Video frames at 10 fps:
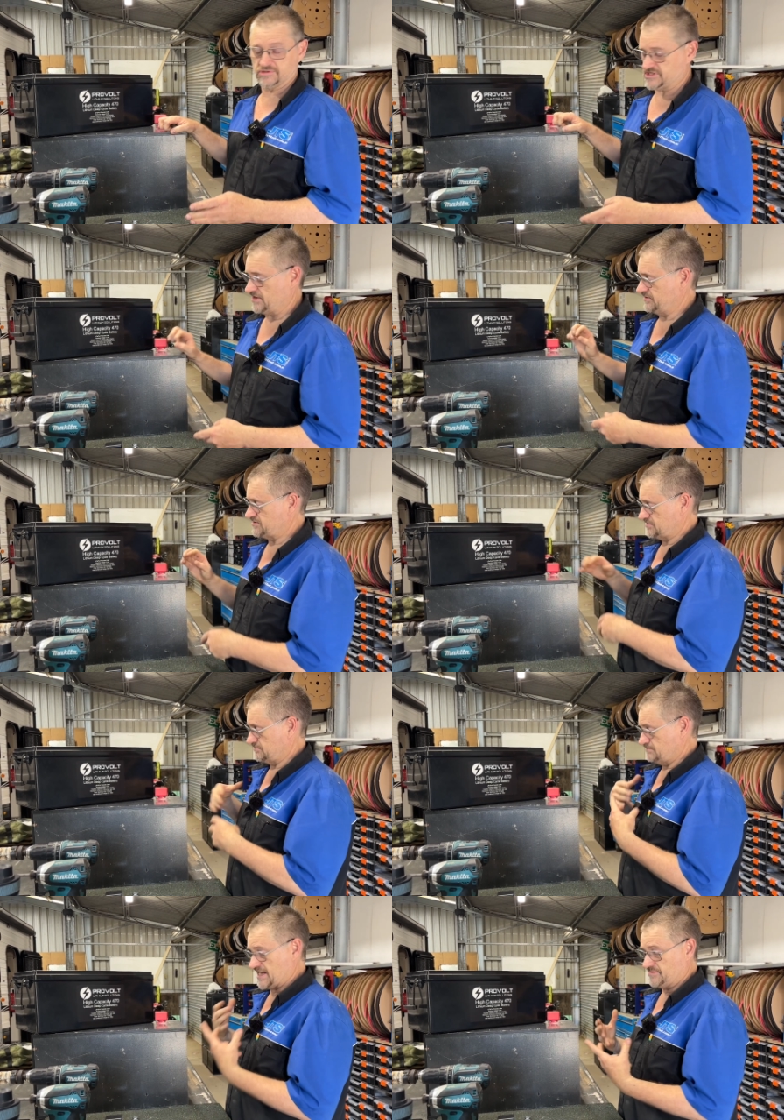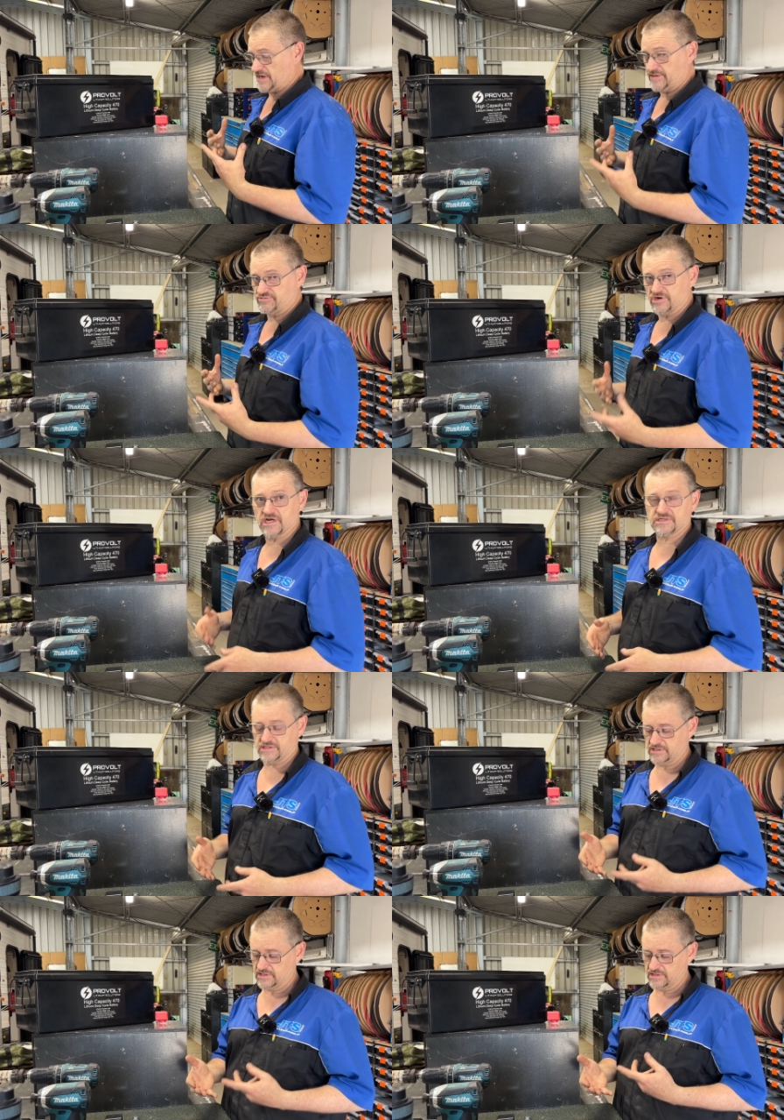So it's man-made product,
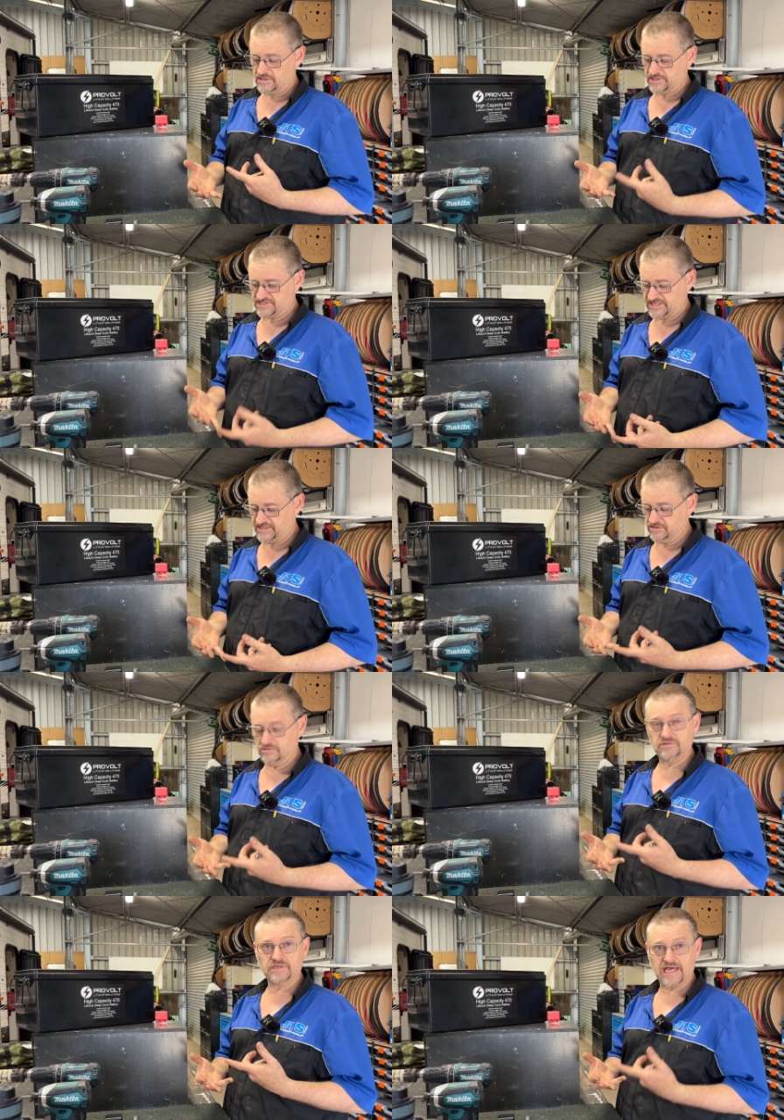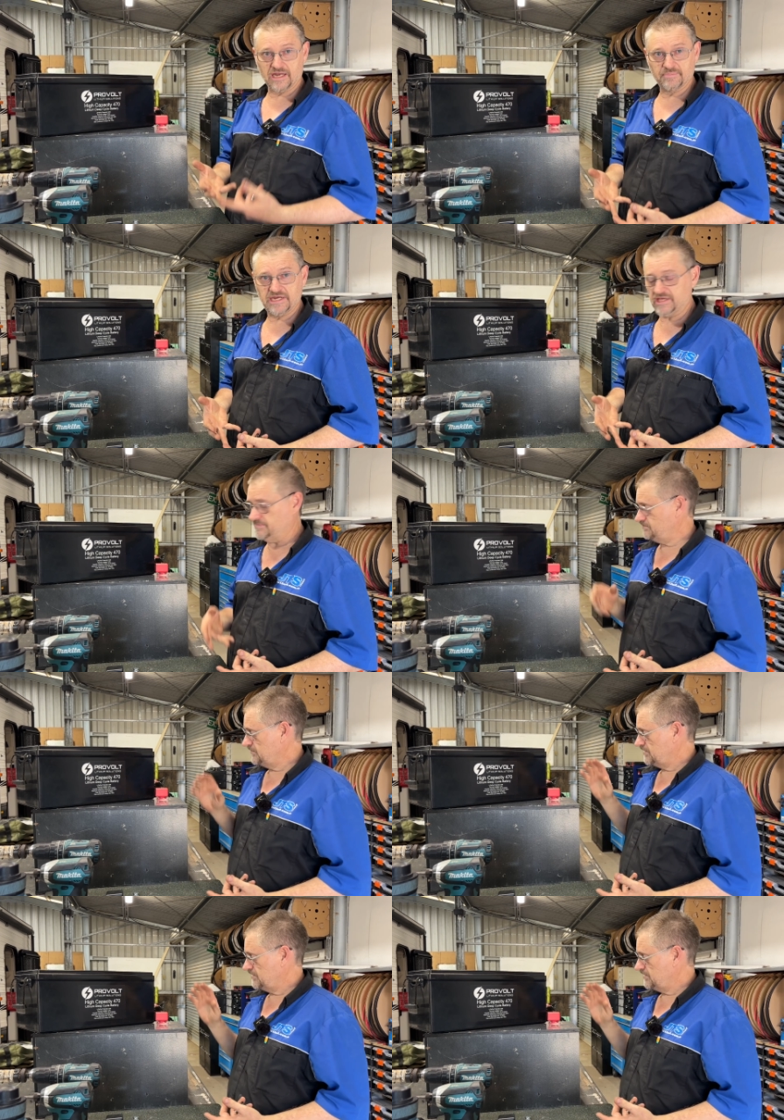steel, aluminium.